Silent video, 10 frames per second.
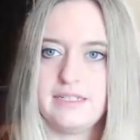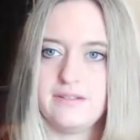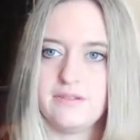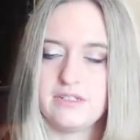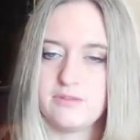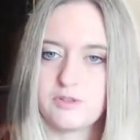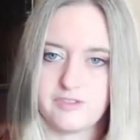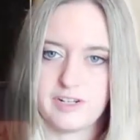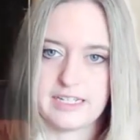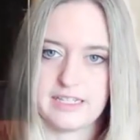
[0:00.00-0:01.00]
there's more
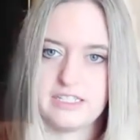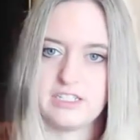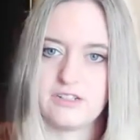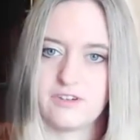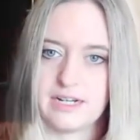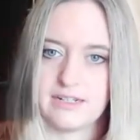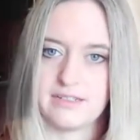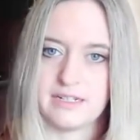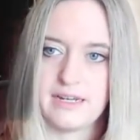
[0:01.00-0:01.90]
regulation around,